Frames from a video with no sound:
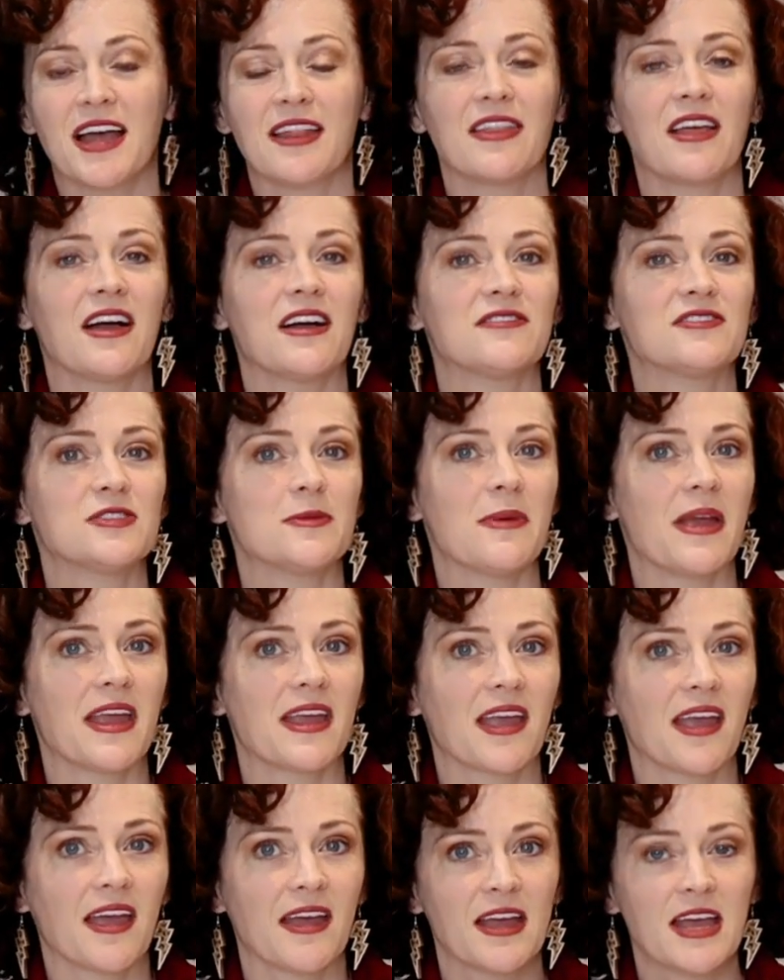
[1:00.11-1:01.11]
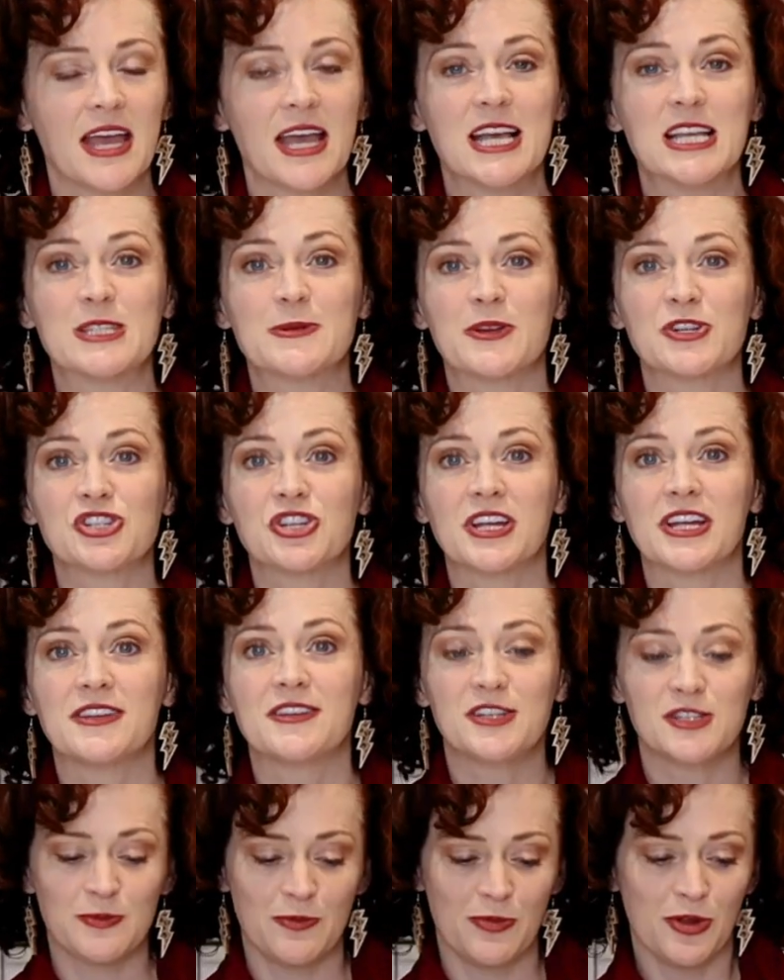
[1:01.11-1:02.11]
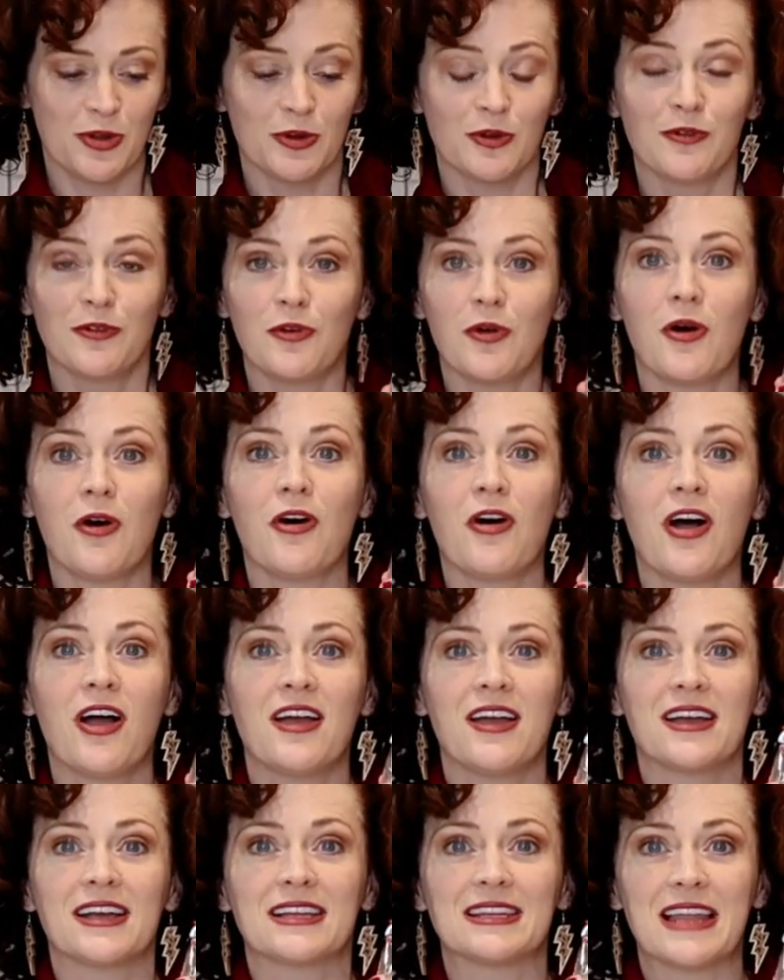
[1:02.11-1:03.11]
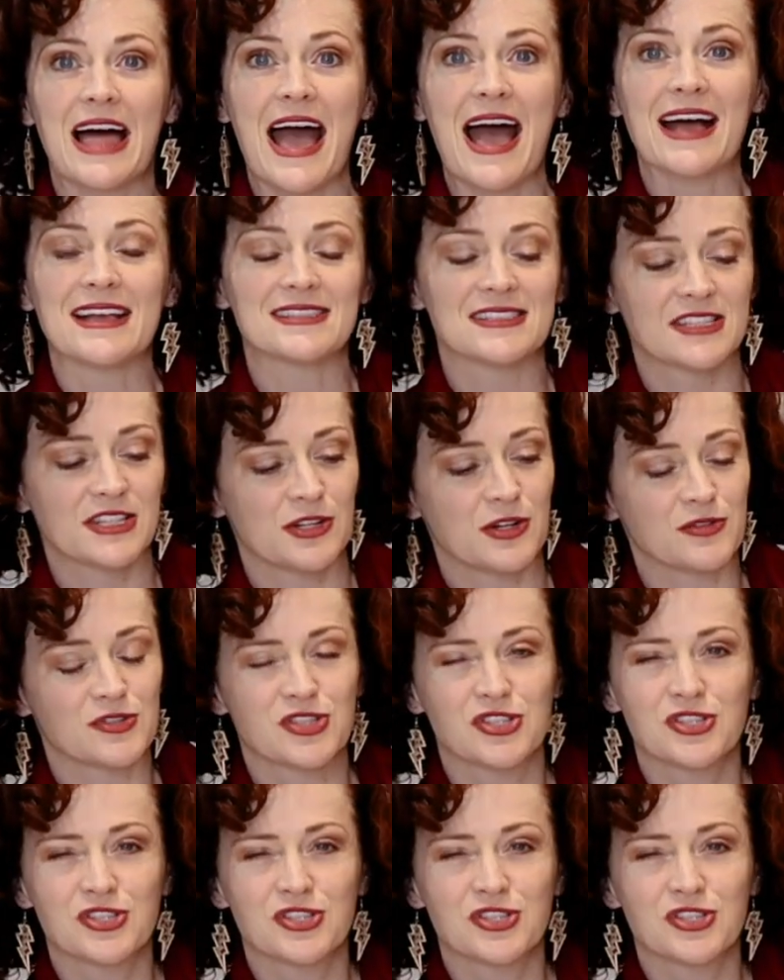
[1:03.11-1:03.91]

I love to make it, especially in these beautiful glass, you know,